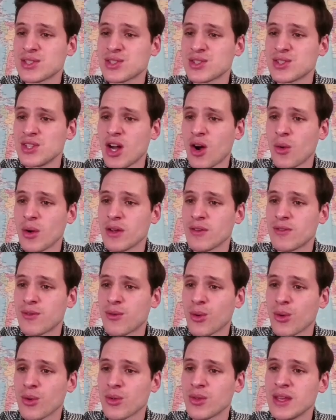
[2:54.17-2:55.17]
snowy
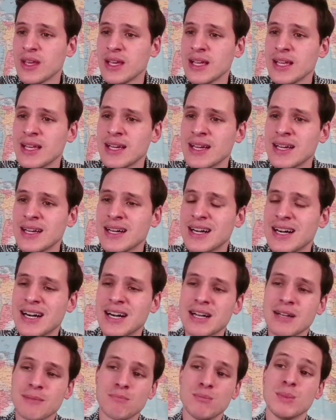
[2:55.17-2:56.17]
for the
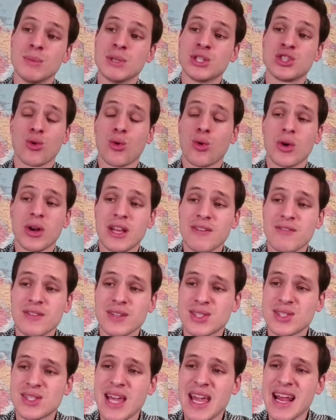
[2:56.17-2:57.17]
majority of the
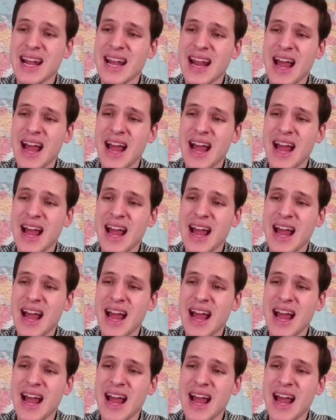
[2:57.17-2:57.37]
state.